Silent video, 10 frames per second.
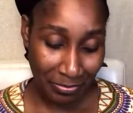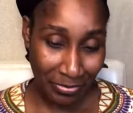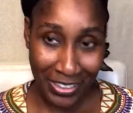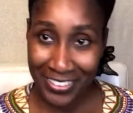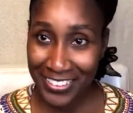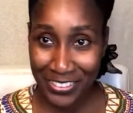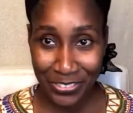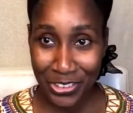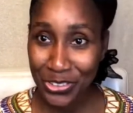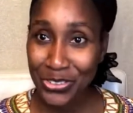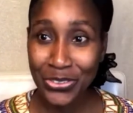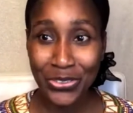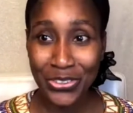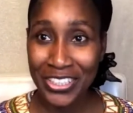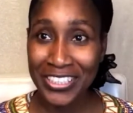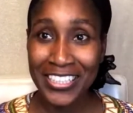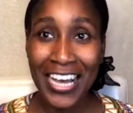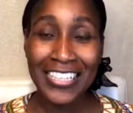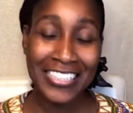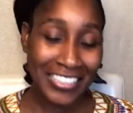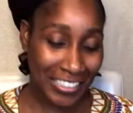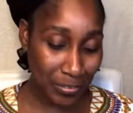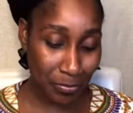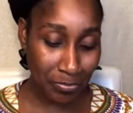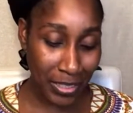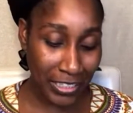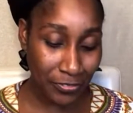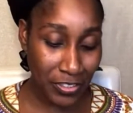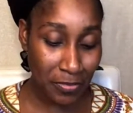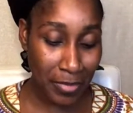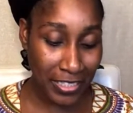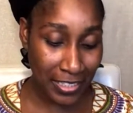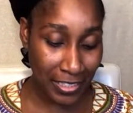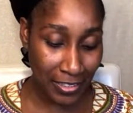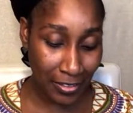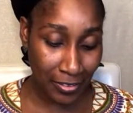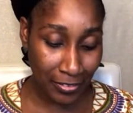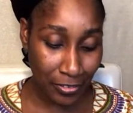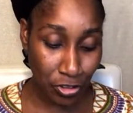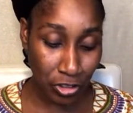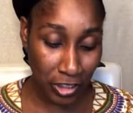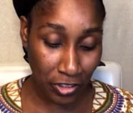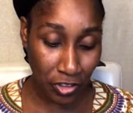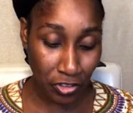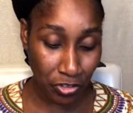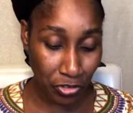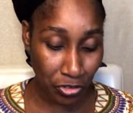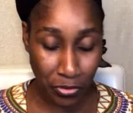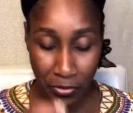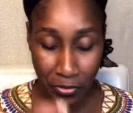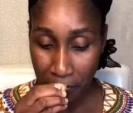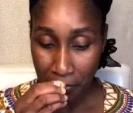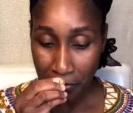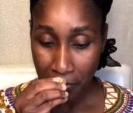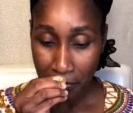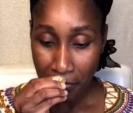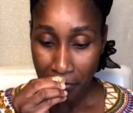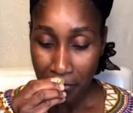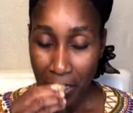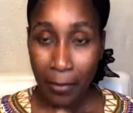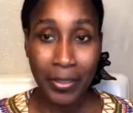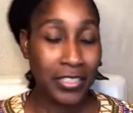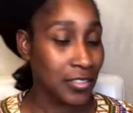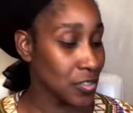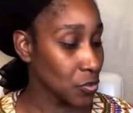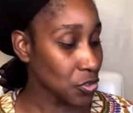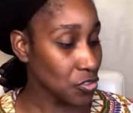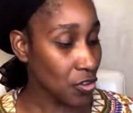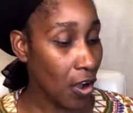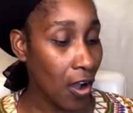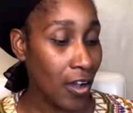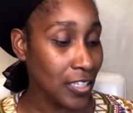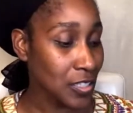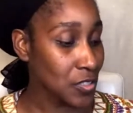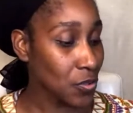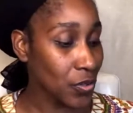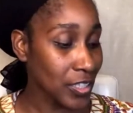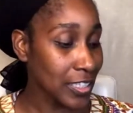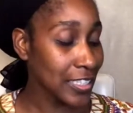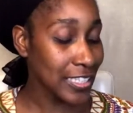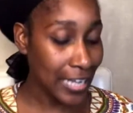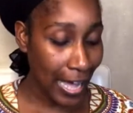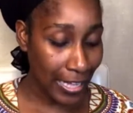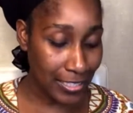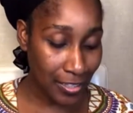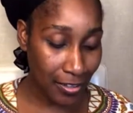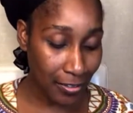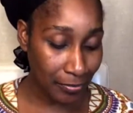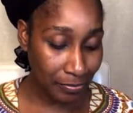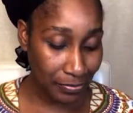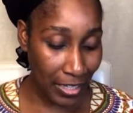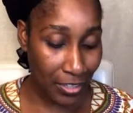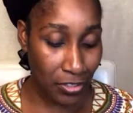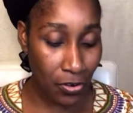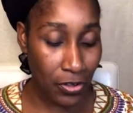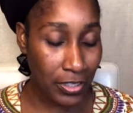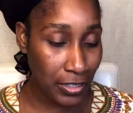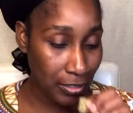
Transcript: Bay leaf is so good, and bay leaf is medicinal. This is true, but it's so strong. It's so good. It has a, I don't know.